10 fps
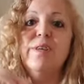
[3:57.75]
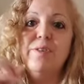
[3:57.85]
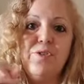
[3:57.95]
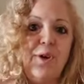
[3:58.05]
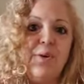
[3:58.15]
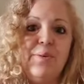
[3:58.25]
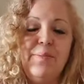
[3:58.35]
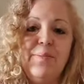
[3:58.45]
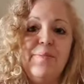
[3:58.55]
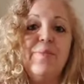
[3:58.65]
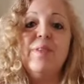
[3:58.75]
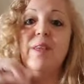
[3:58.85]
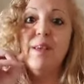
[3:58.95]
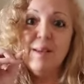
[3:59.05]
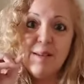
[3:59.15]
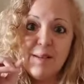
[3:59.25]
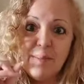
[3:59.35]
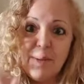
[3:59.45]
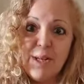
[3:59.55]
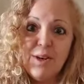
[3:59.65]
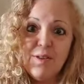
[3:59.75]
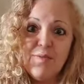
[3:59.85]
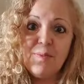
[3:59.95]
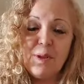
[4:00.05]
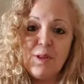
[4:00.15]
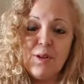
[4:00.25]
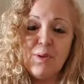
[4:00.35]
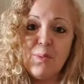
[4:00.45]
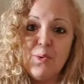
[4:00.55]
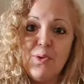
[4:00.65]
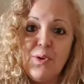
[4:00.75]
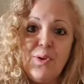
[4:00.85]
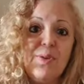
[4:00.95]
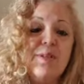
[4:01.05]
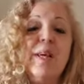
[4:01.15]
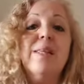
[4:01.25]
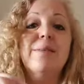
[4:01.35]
So depending on the wool you're using,